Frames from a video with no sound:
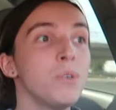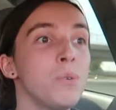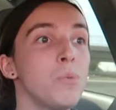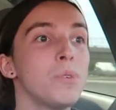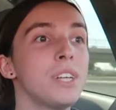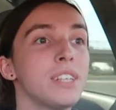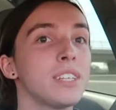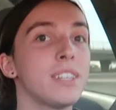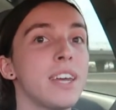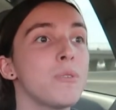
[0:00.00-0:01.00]
you needed
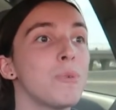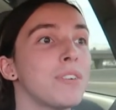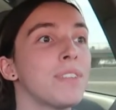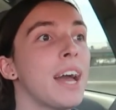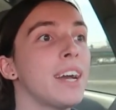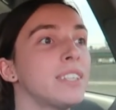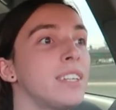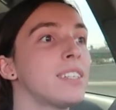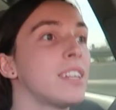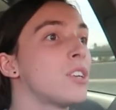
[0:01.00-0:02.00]
to take one of the
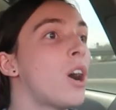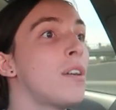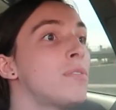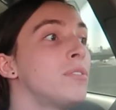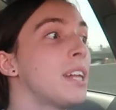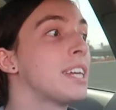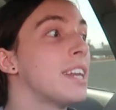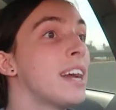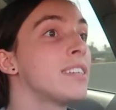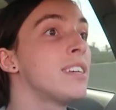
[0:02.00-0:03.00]
exits that's off of like
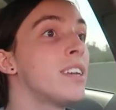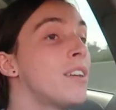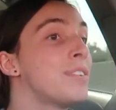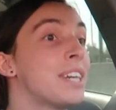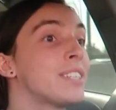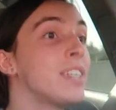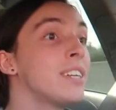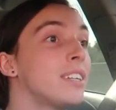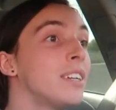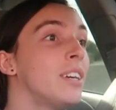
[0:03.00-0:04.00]
an exit of an
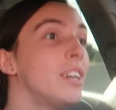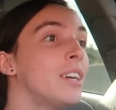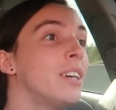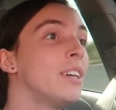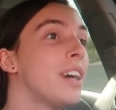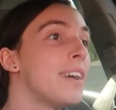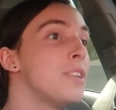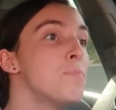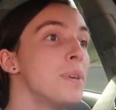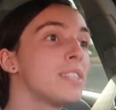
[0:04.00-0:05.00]
exit
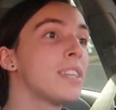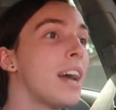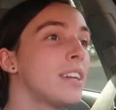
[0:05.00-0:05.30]
and you miss the